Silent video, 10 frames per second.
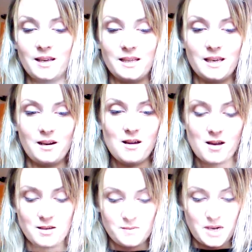like the
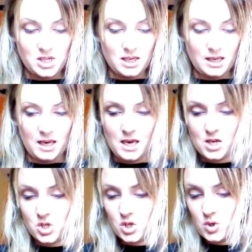Clark's magic
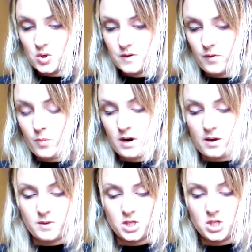key shoes from when
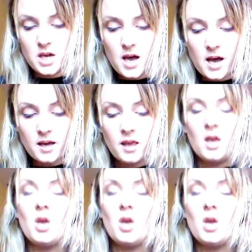I was young,